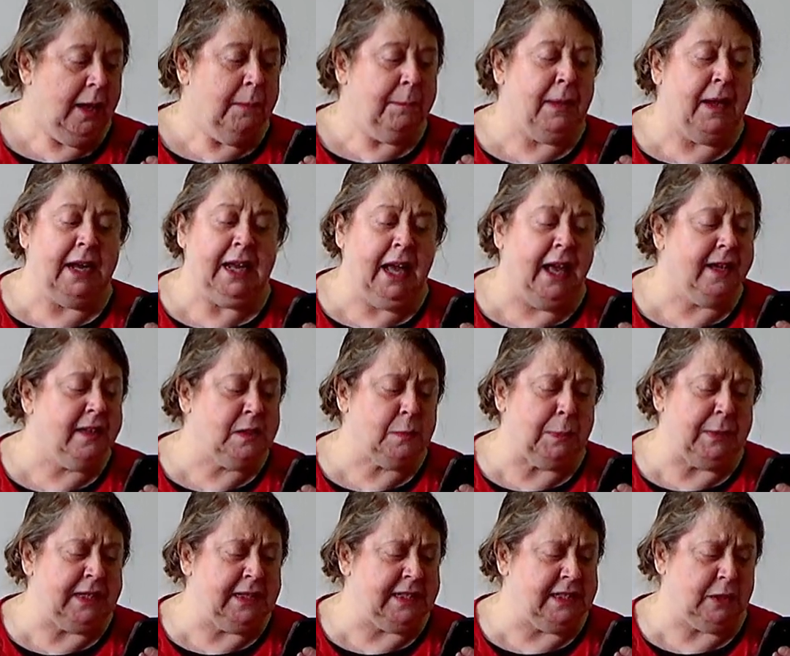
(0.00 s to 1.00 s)
My
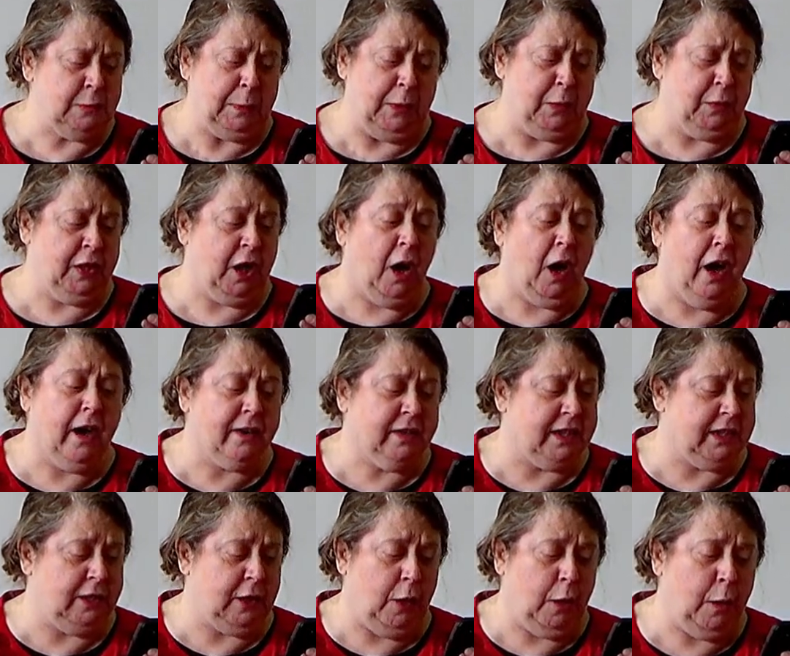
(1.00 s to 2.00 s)
husband is both hearth
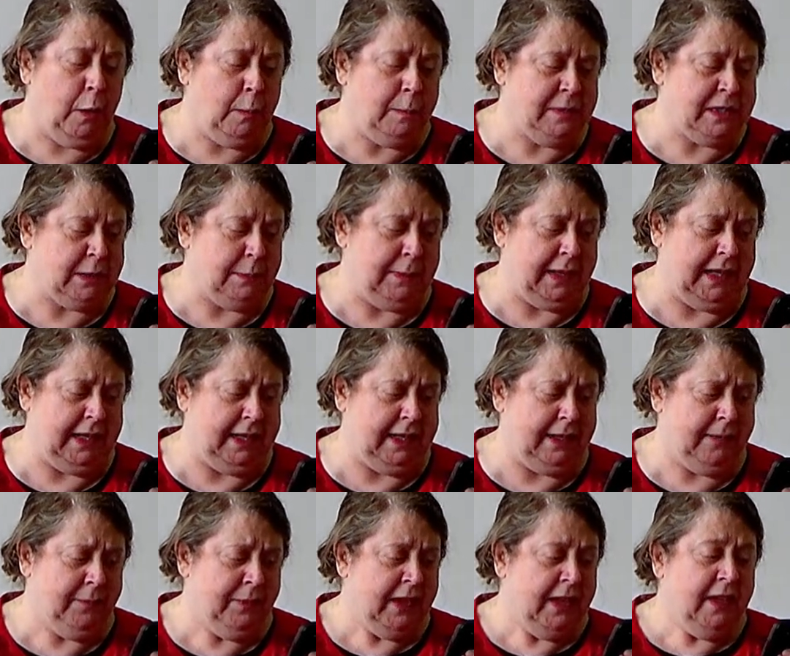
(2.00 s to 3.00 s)
and home to me,